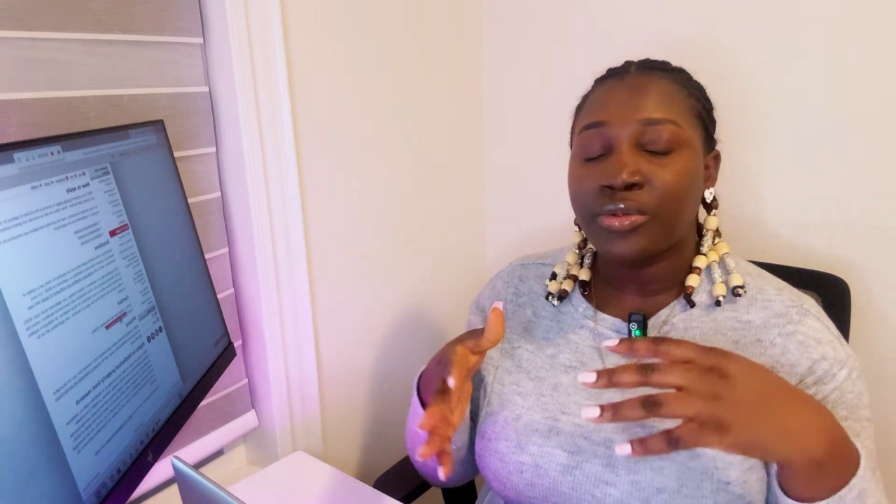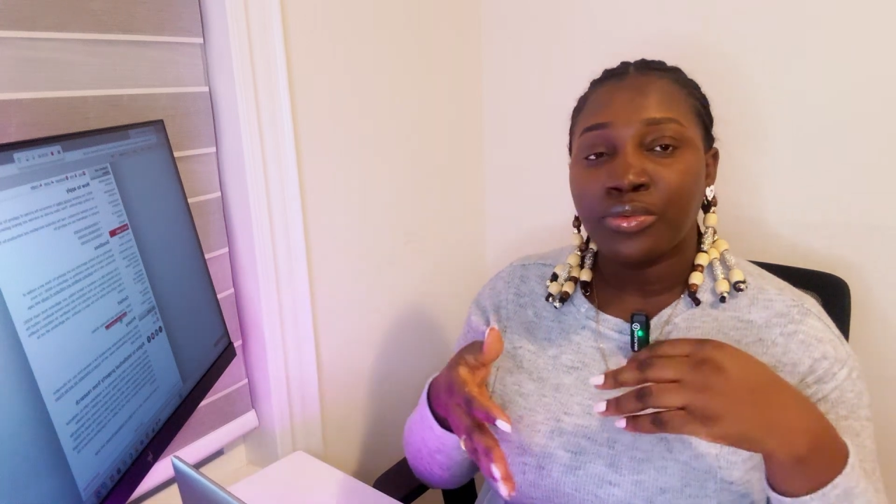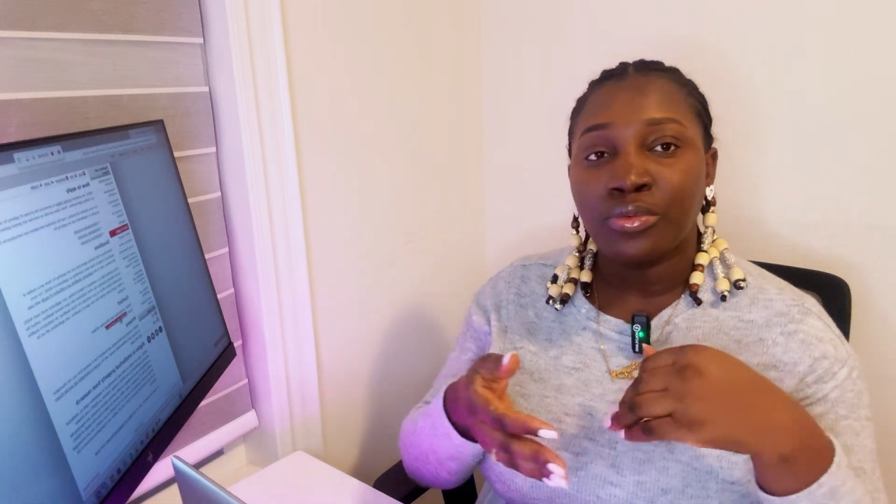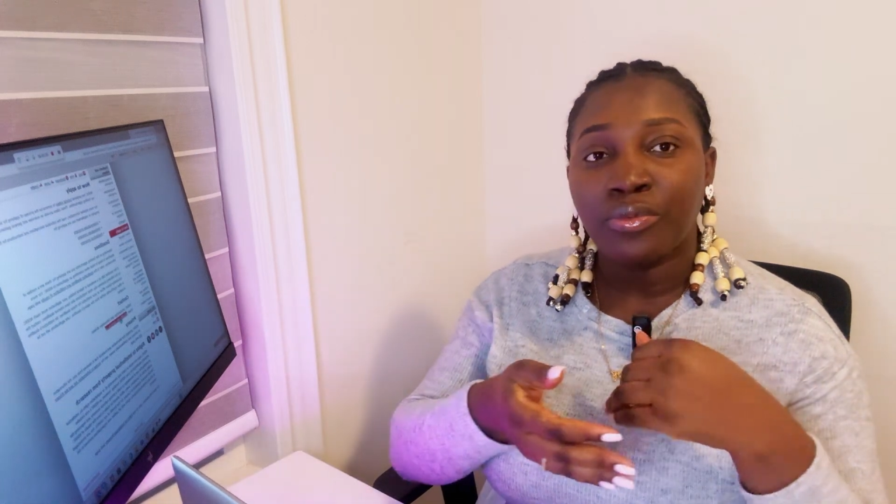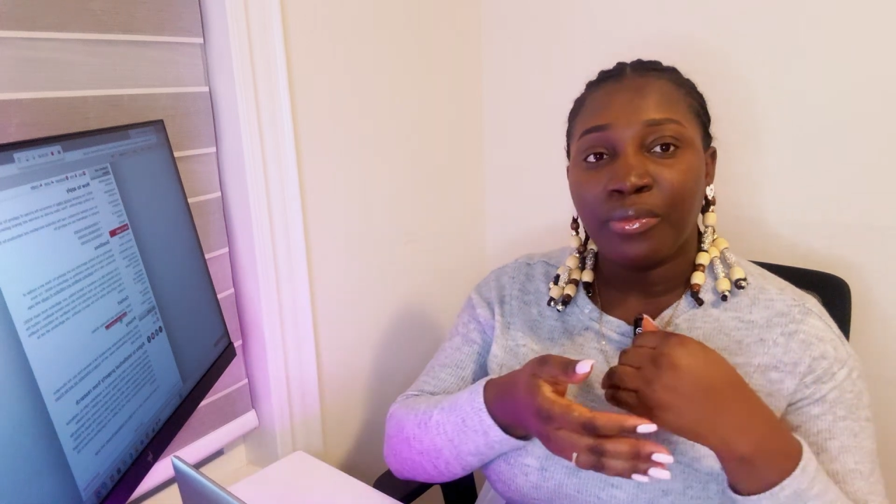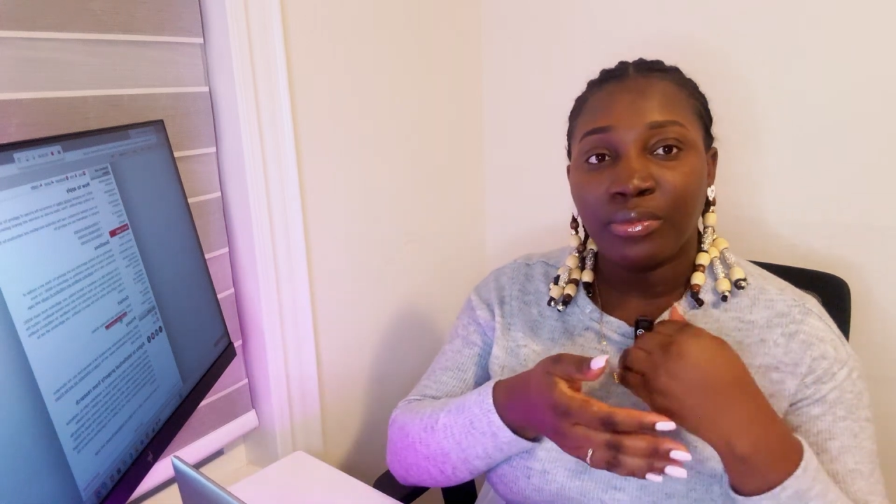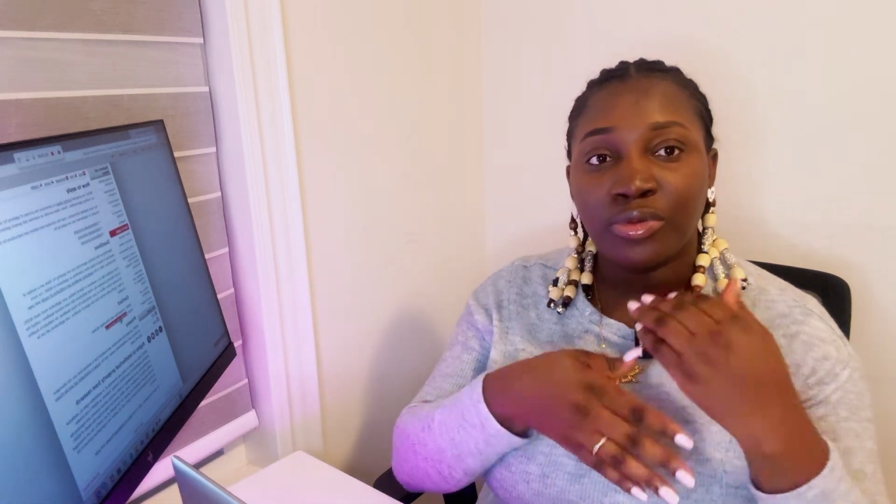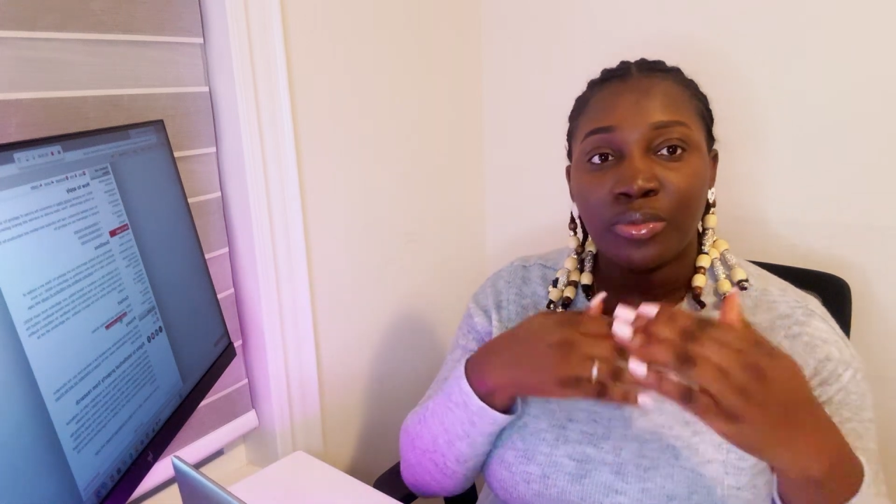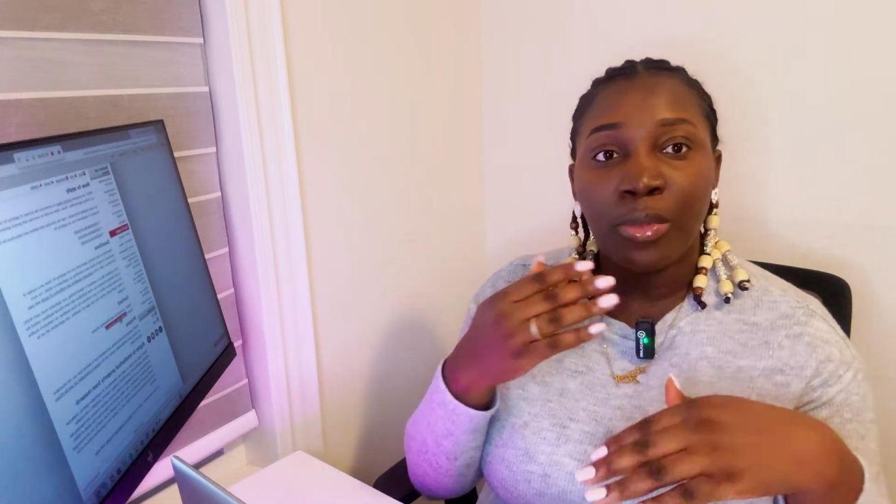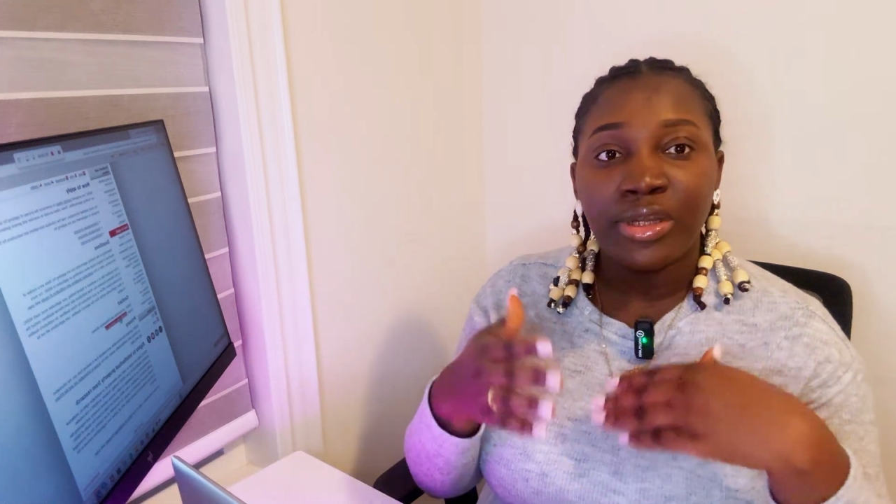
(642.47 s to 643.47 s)

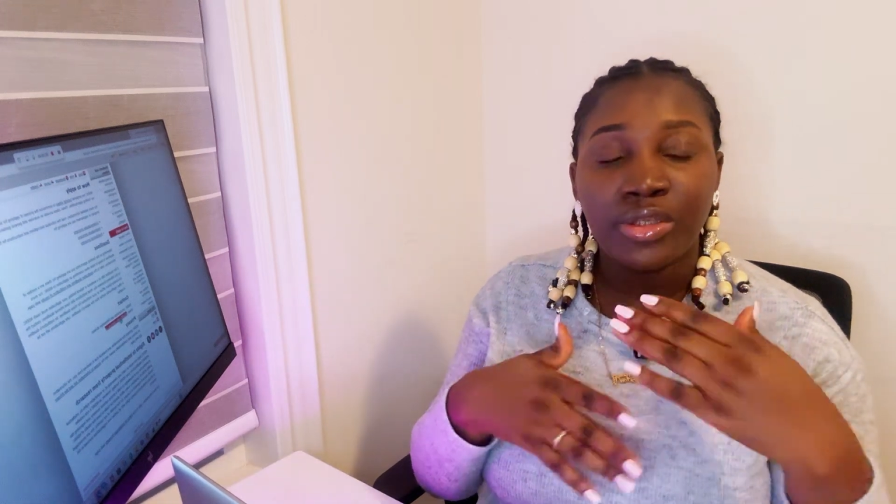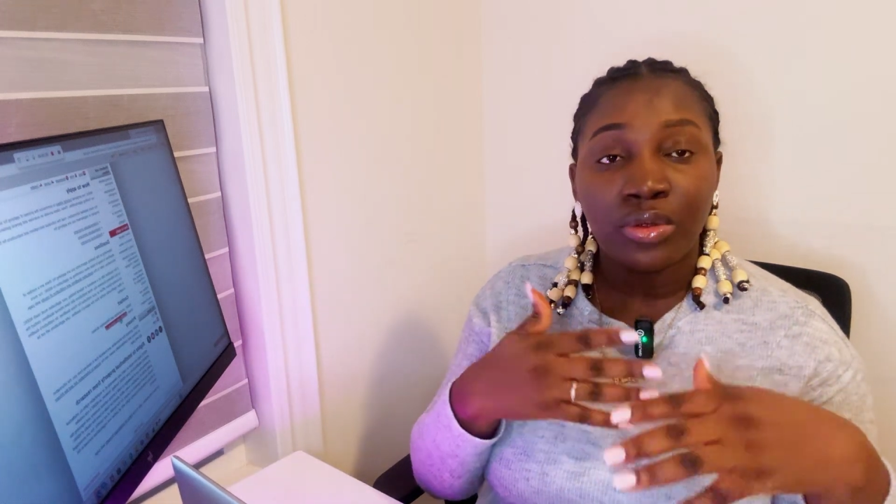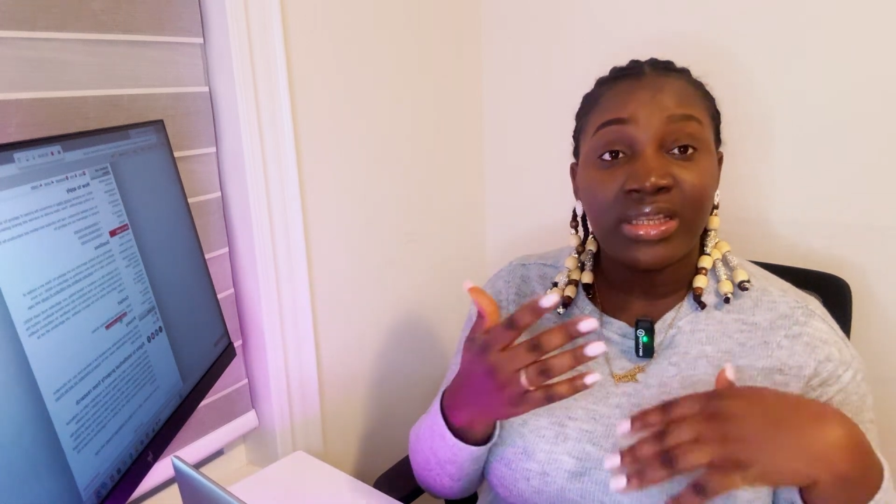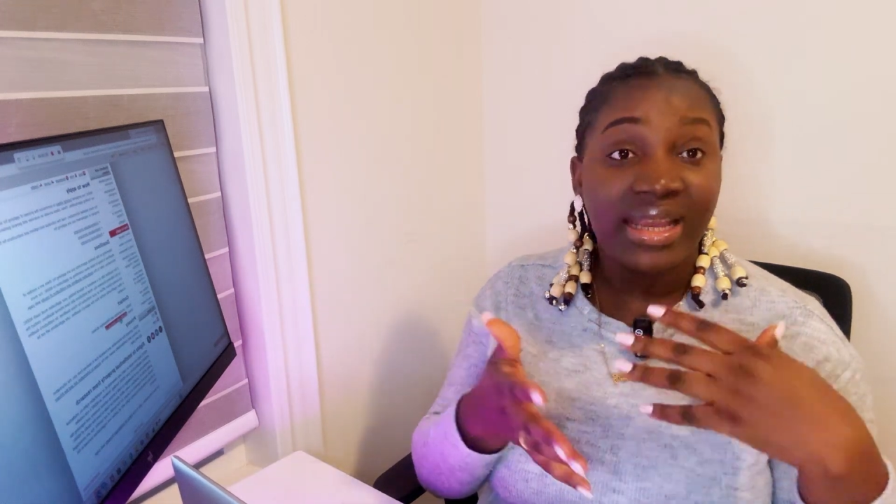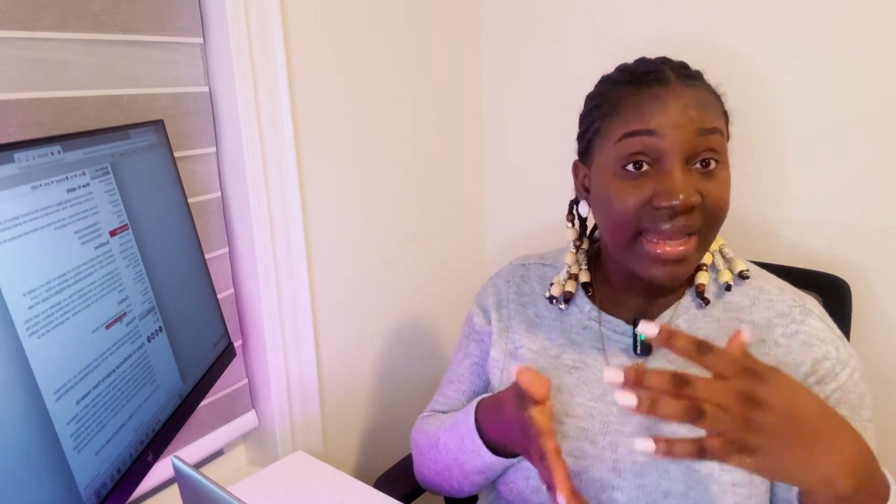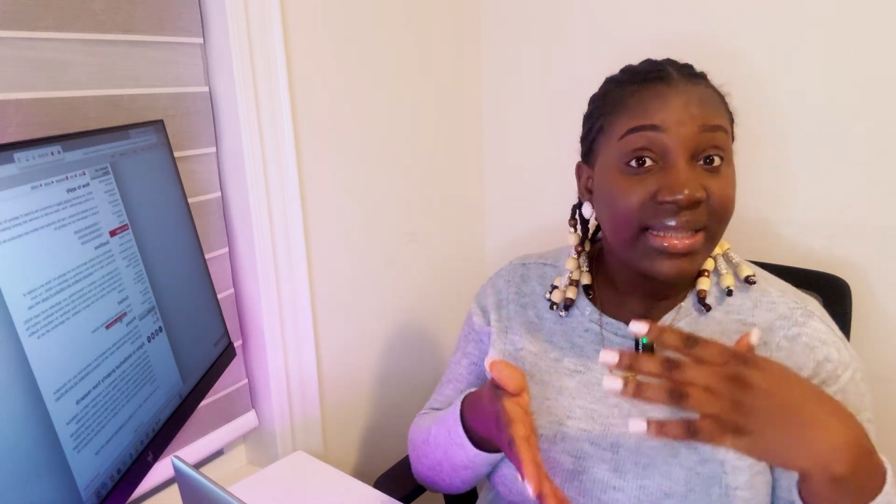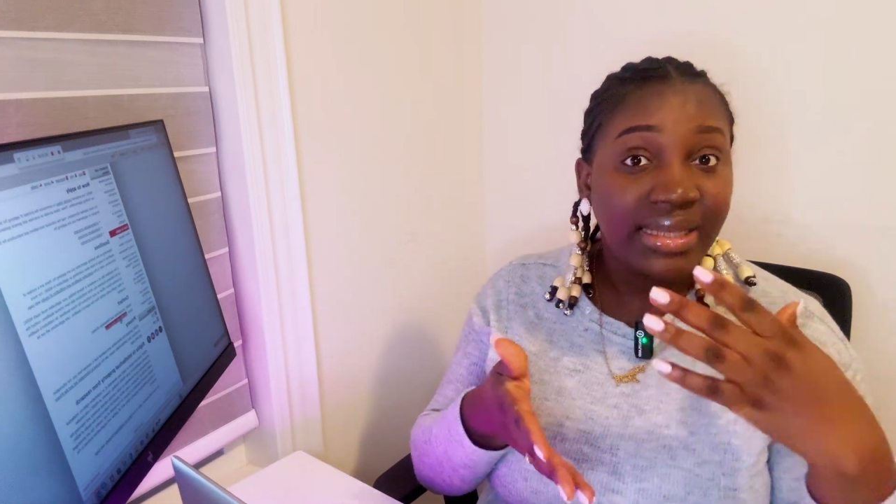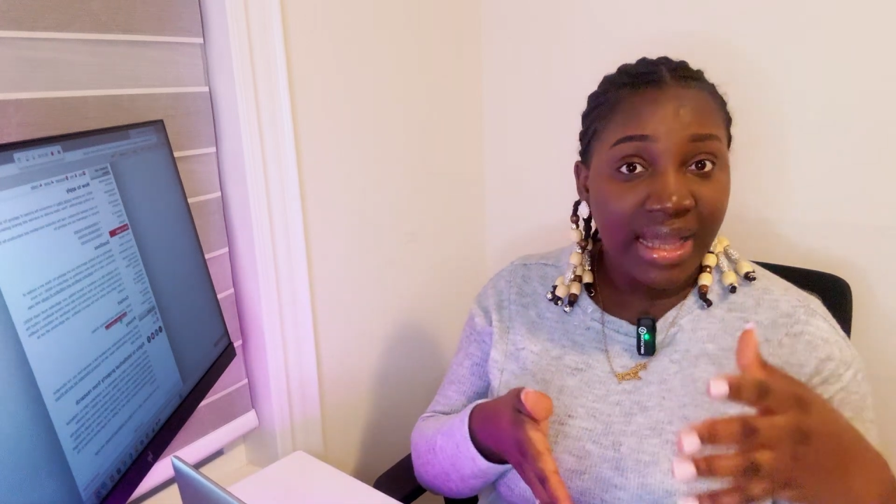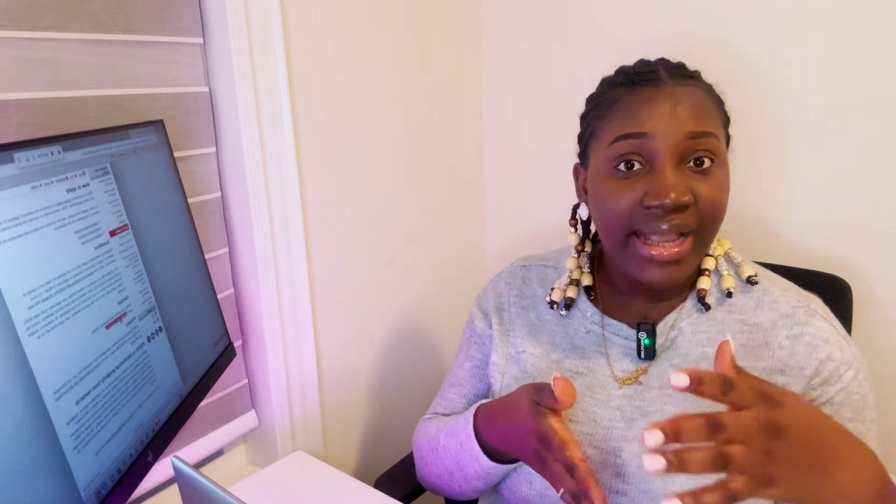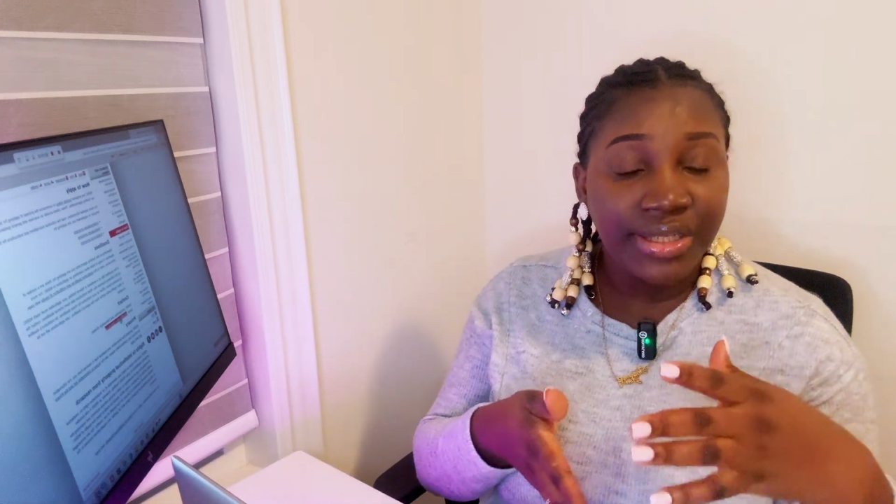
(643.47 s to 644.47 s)
to monitor, they're there
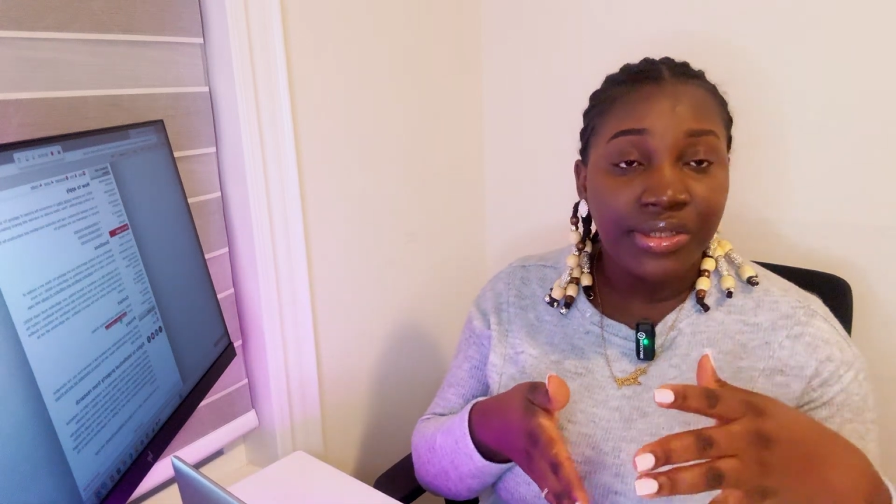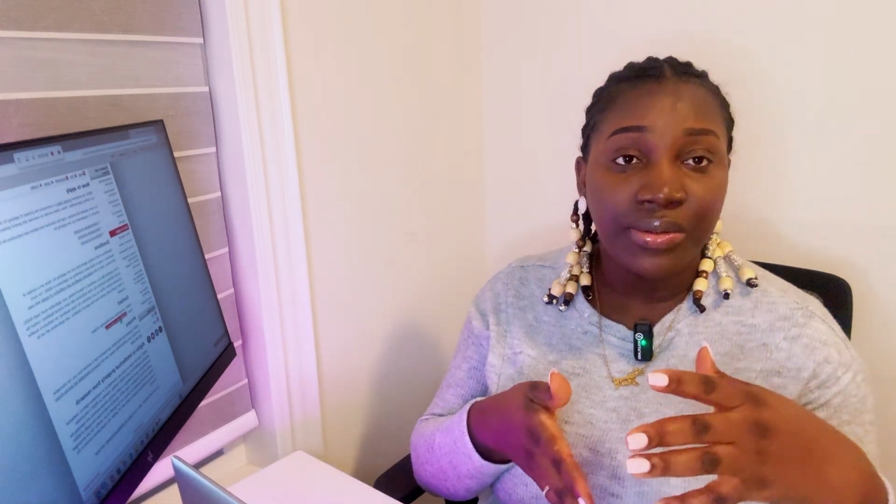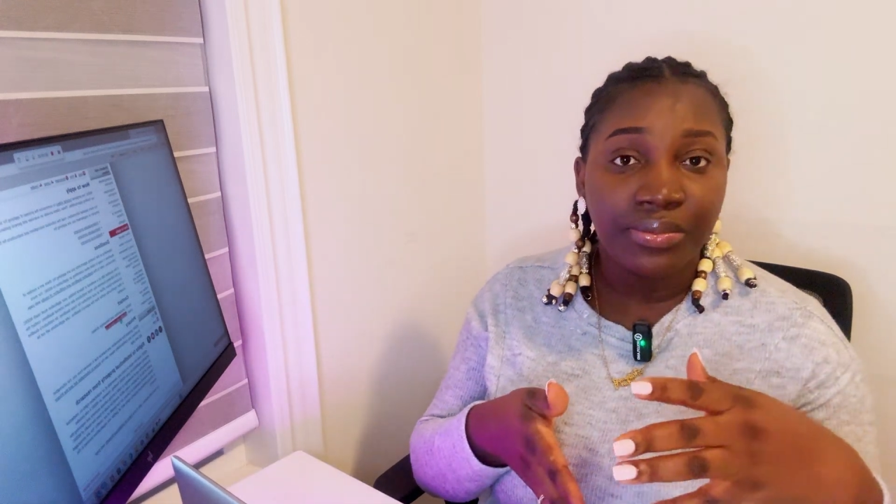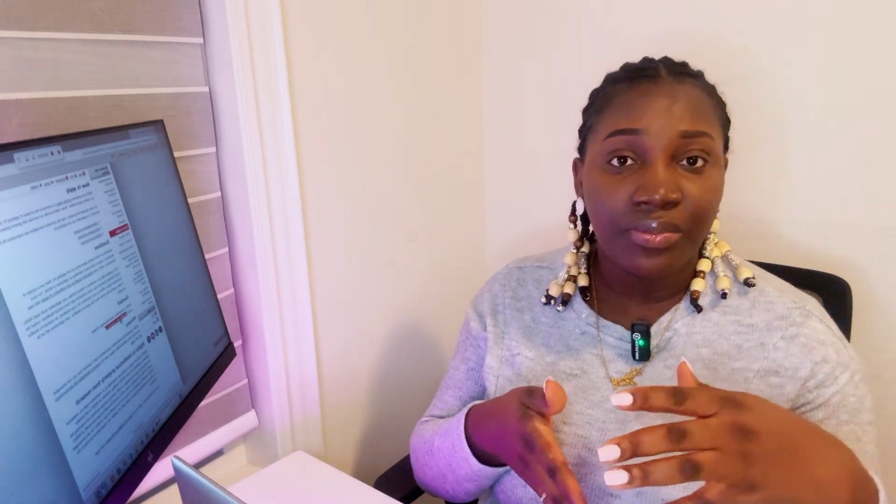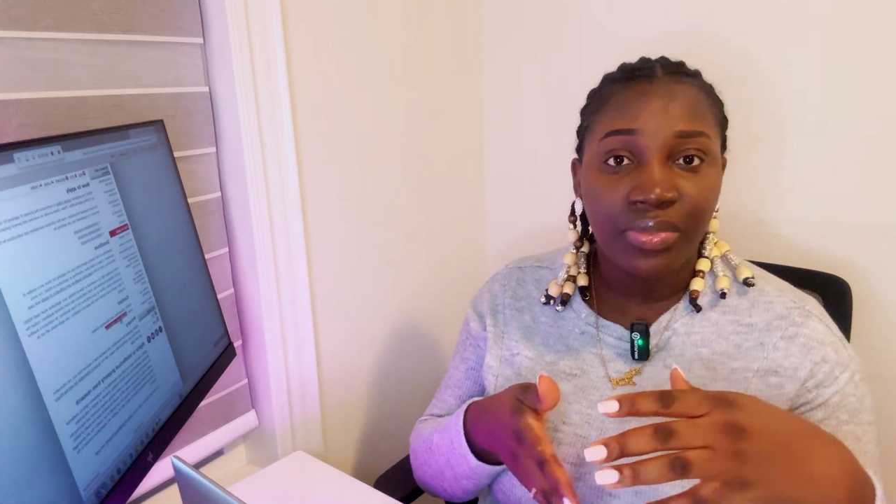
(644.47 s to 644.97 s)
to guide you.